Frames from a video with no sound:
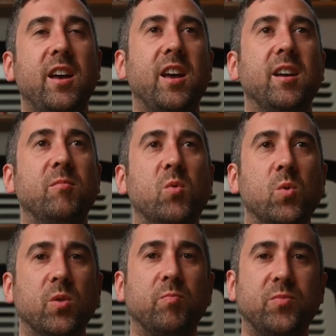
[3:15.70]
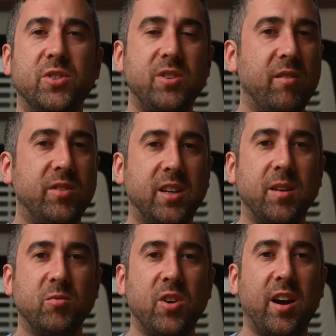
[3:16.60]
and more stuff to
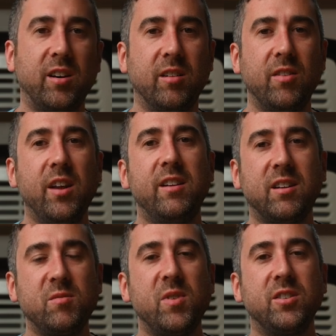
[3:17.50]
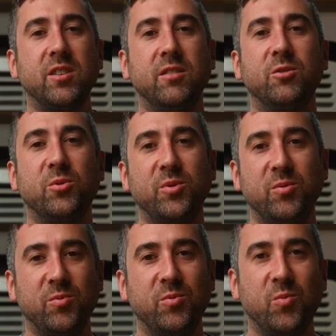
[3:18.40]
keep track of. Not to mention, there's only
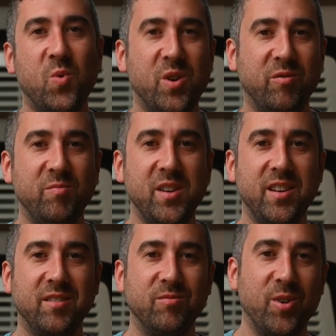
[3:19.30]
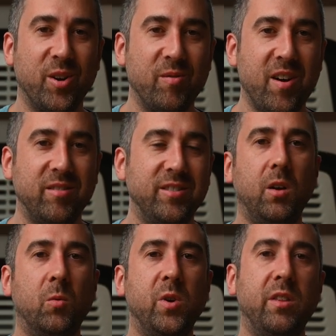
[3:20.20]
one of me running around.
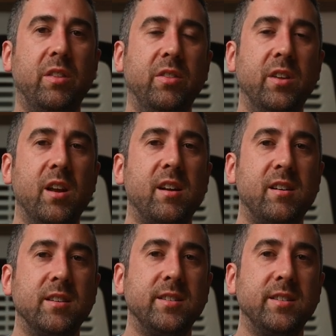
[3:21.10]
With the Nikon